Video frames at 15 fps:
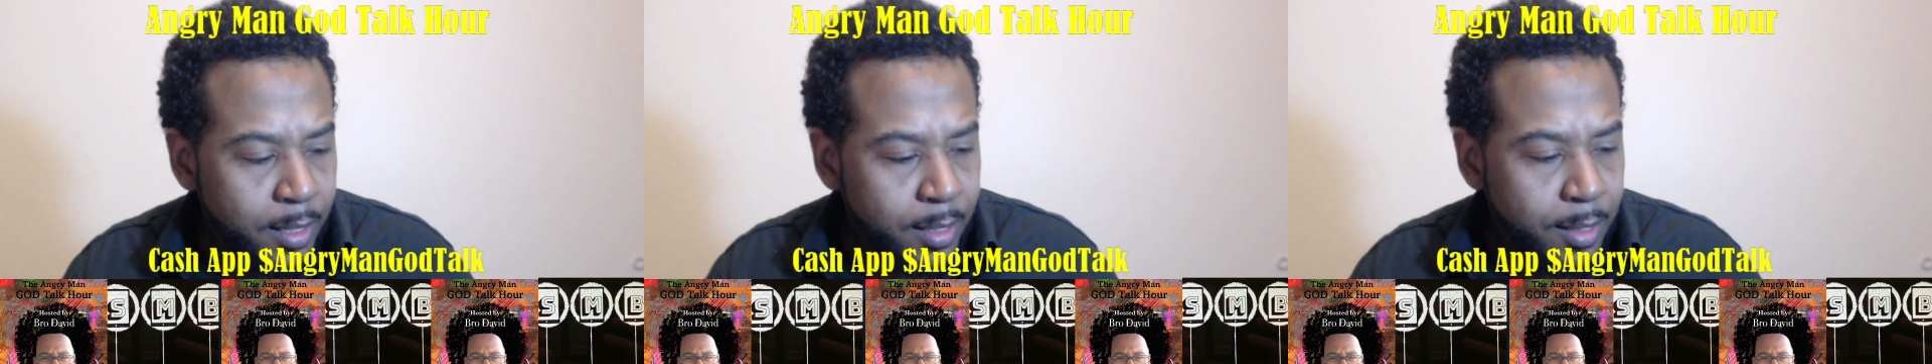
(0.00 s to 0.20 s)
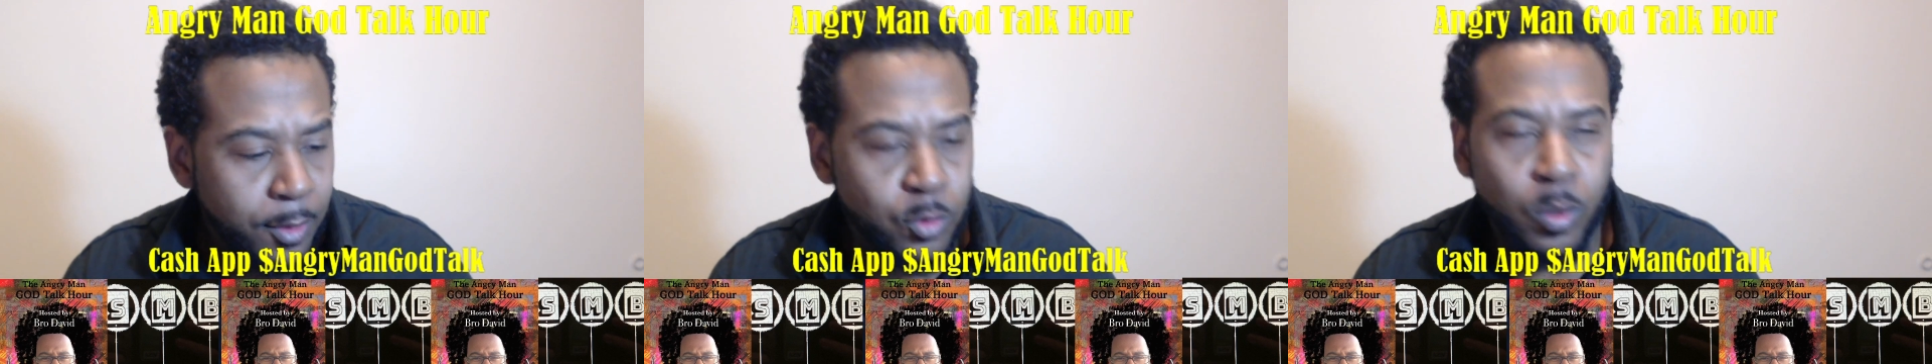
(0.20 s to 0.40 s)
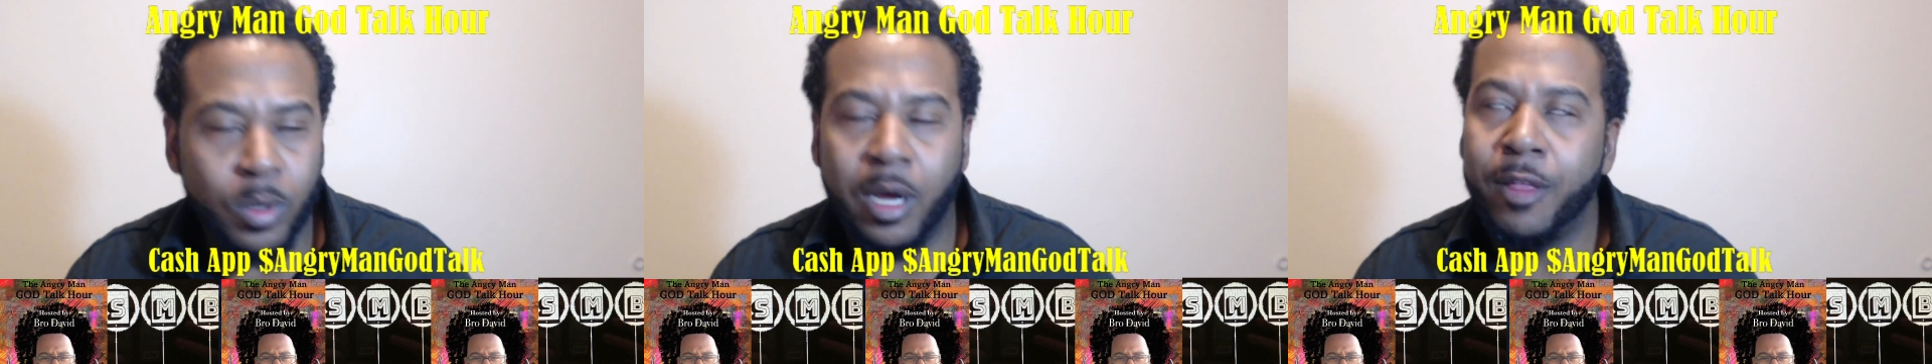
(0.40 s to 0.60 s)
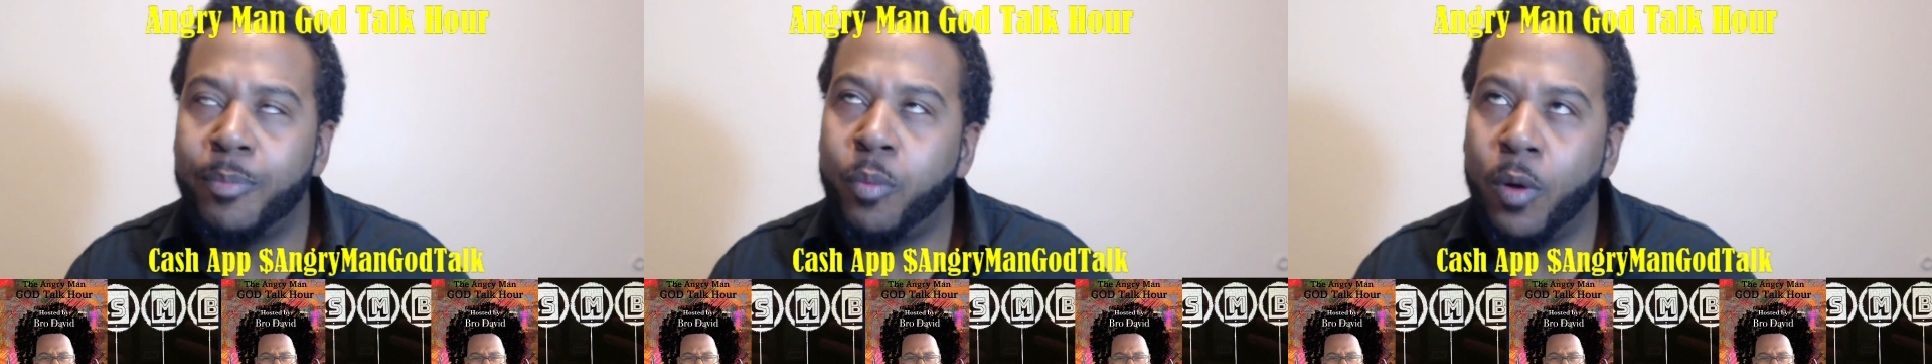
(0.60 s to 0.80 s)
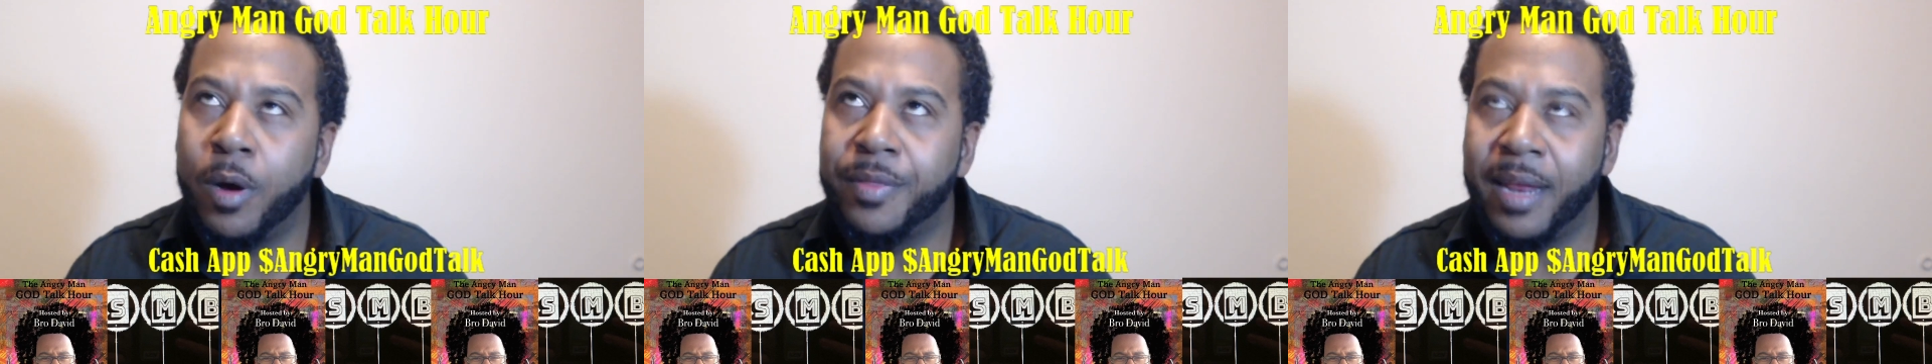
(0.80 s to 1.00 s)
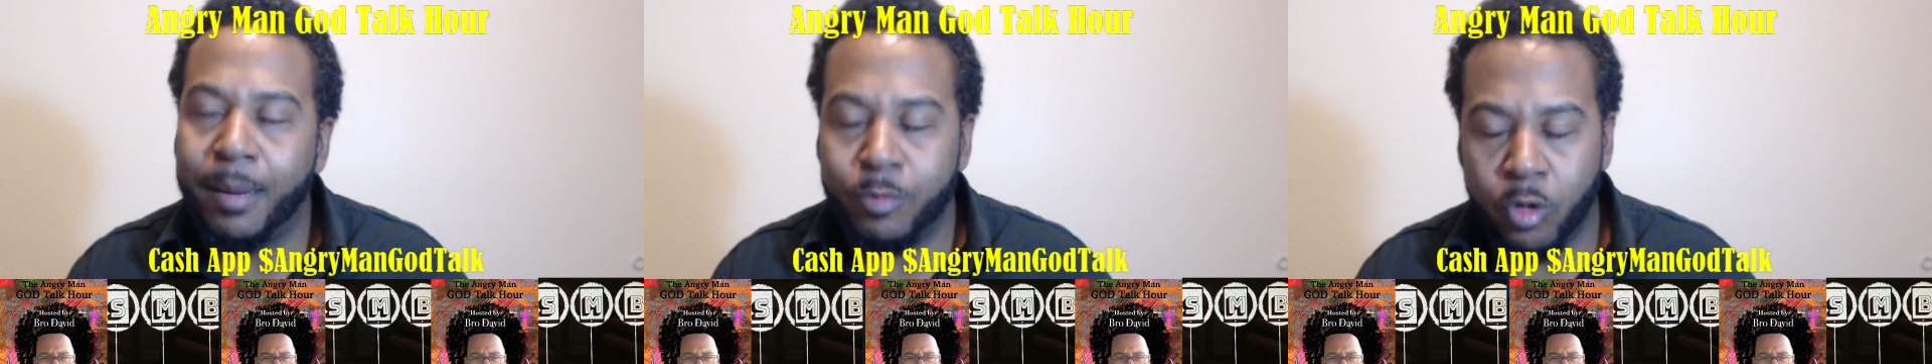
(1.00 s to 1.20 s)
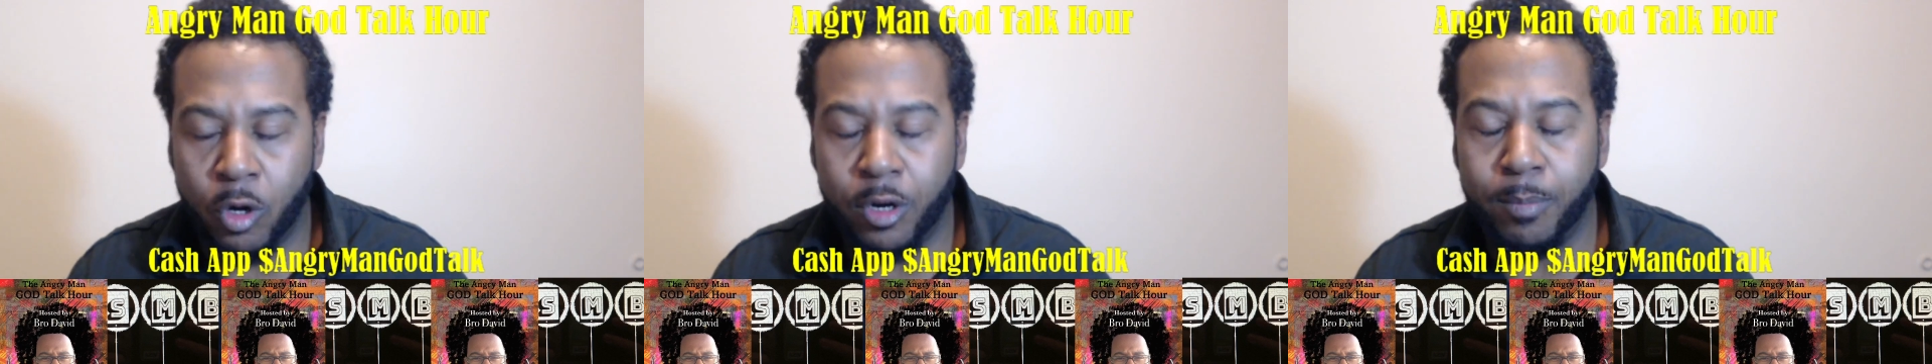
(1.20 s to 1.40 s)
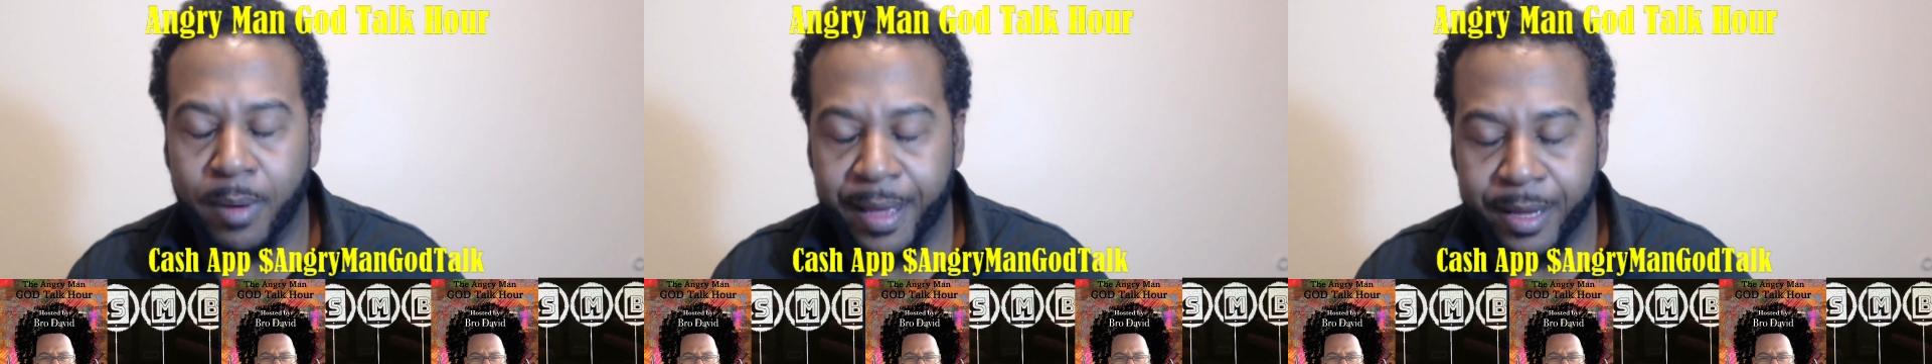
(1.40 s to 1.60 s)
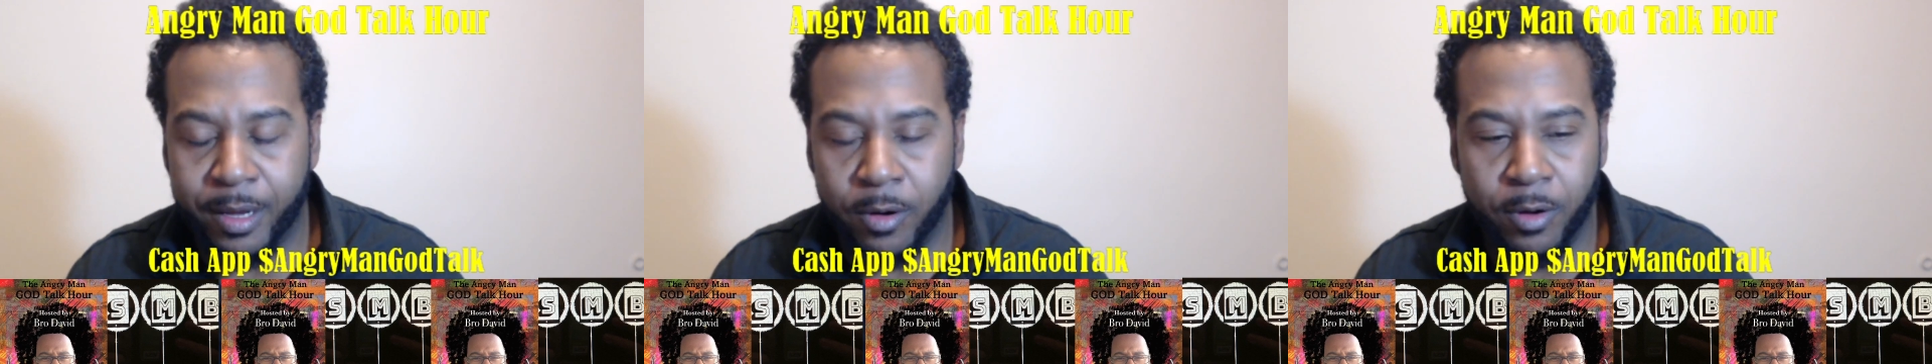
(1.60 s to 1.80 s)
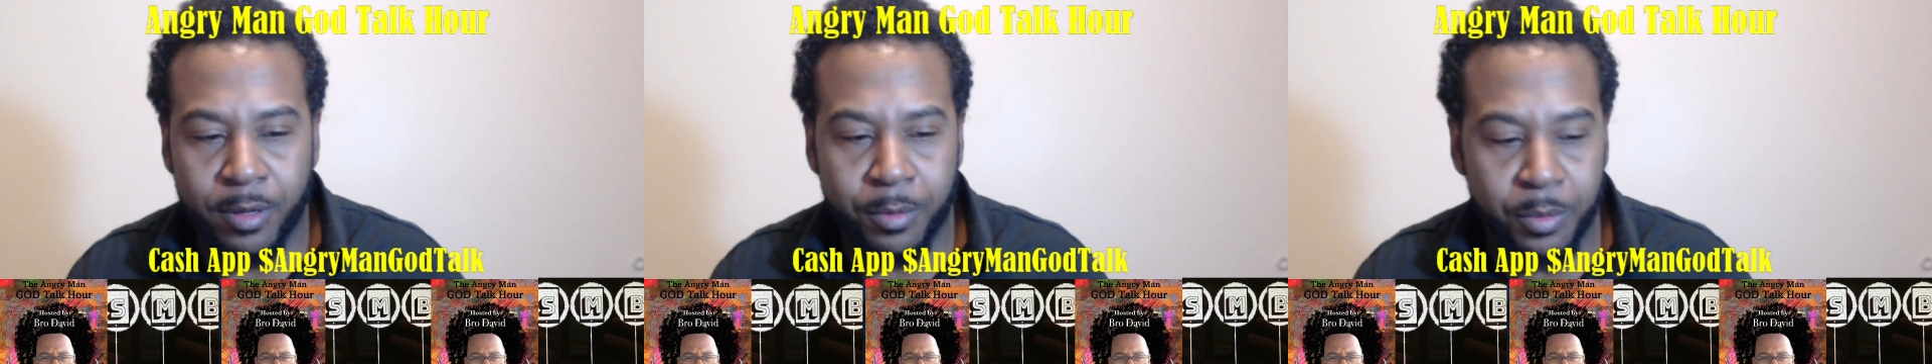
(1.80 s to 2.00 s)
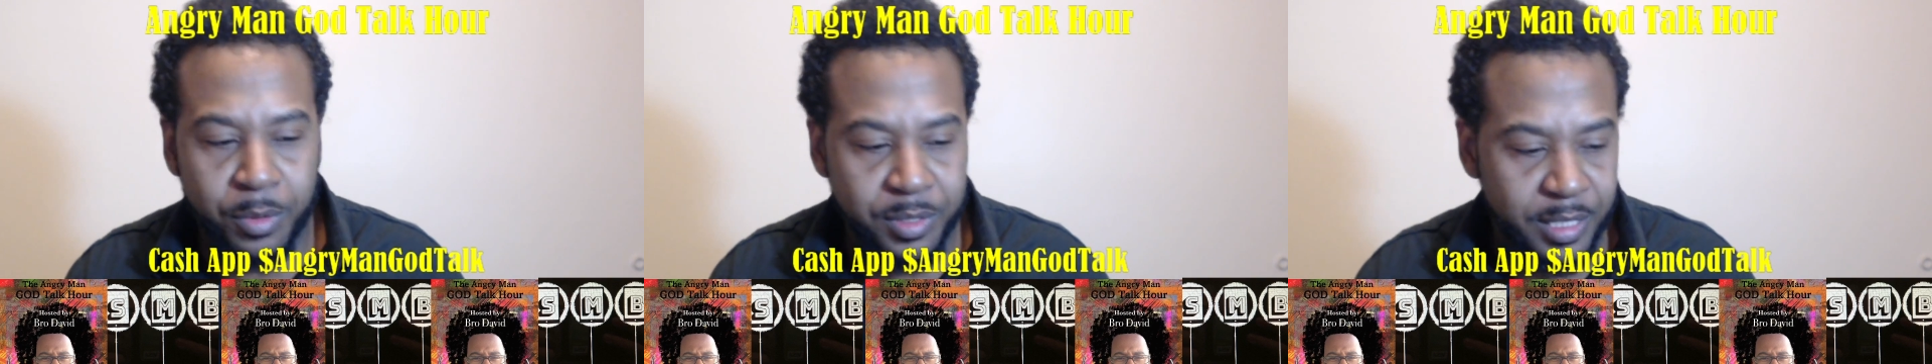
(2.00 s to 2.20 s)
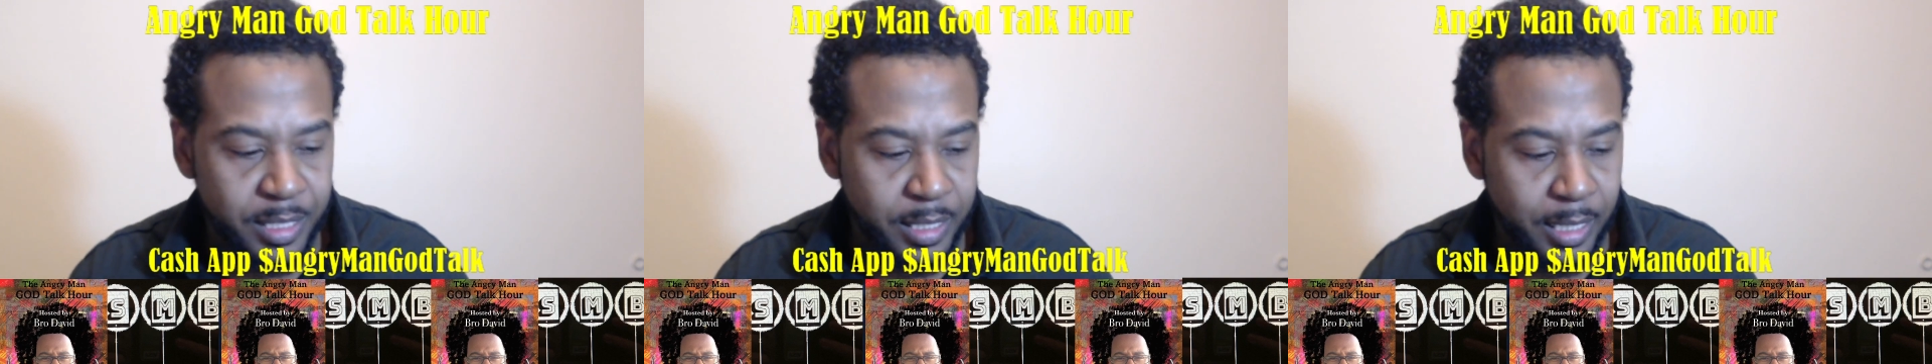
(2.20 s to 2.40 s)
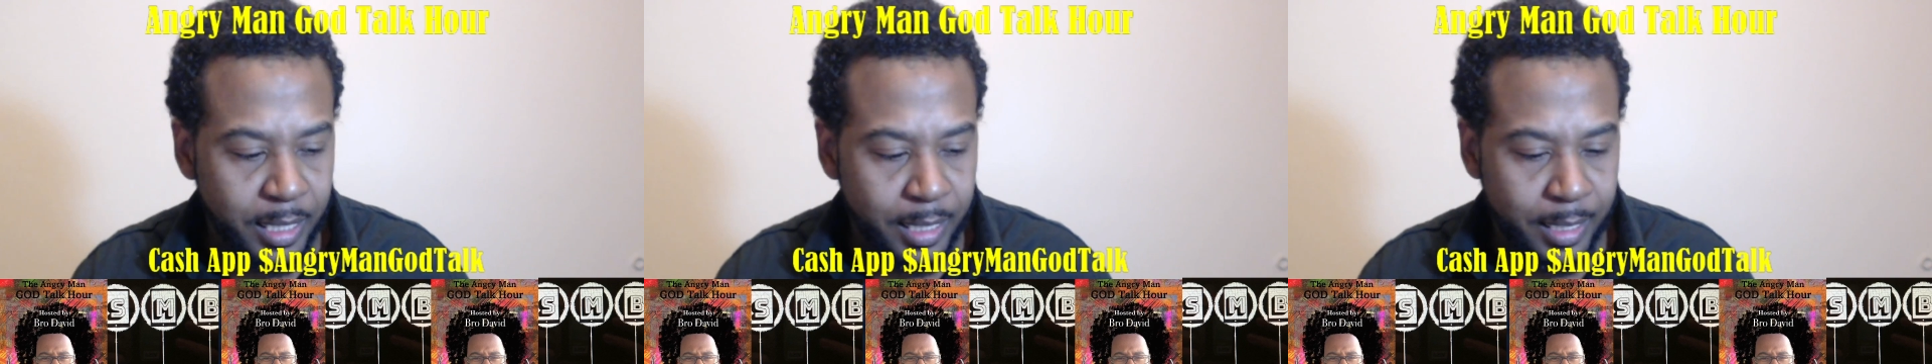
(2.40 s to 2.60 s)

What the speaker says: there was one other point that I'm drawing a blank on. It was the